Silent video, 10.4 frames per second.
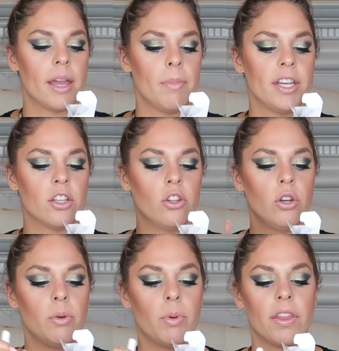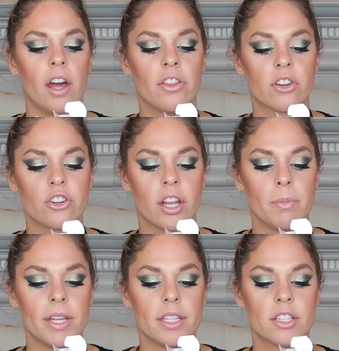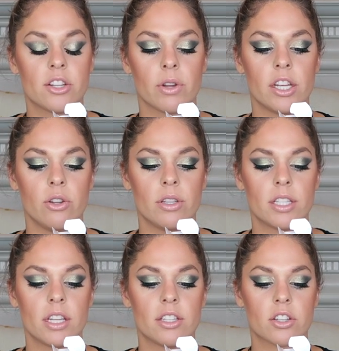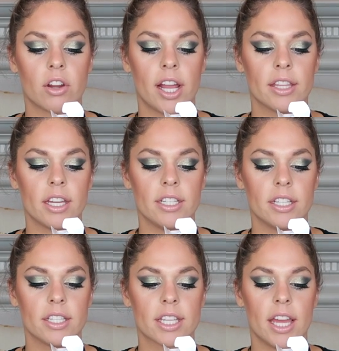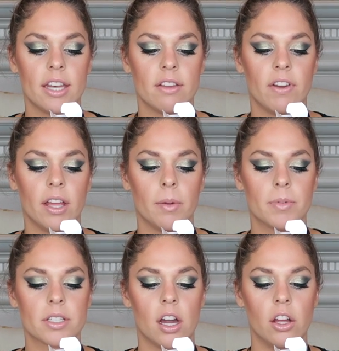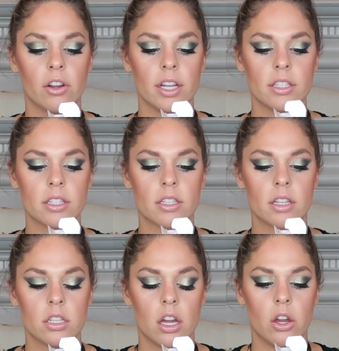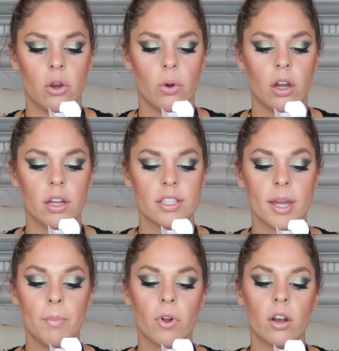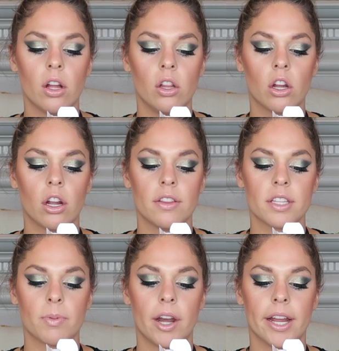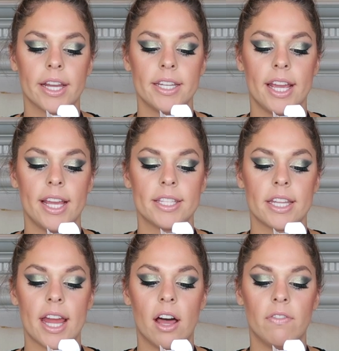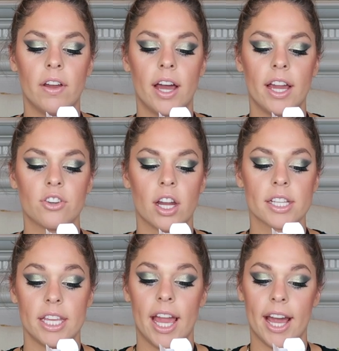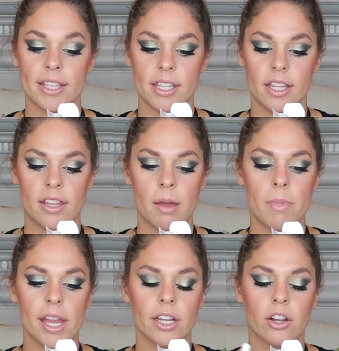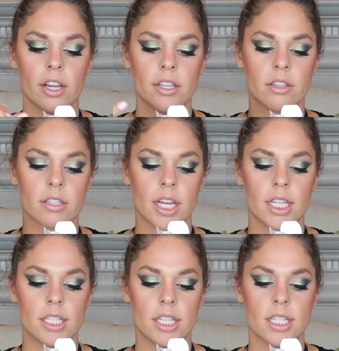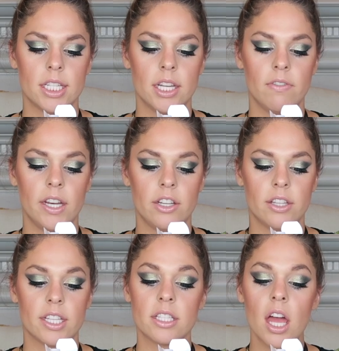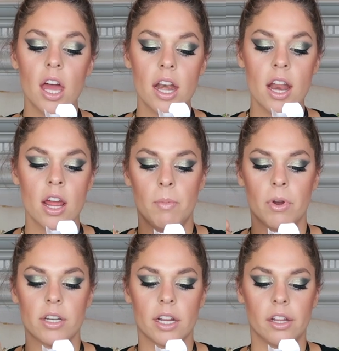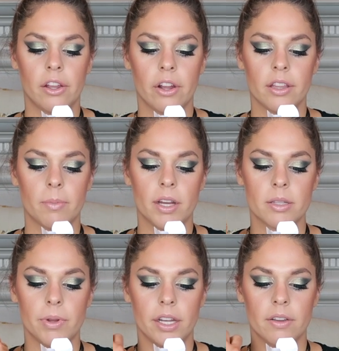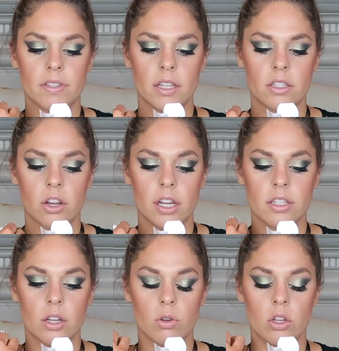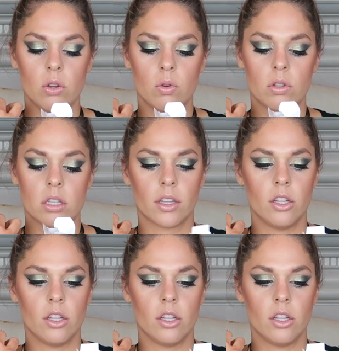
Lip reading: can be diluted with other treatments to reduce strength until skin develops tolerance. So, sunburn alert, this product contains an alpha hydroxy acid that may increase your skin's sensitivity to the sun, and particularly the possibility of sunscreen. So use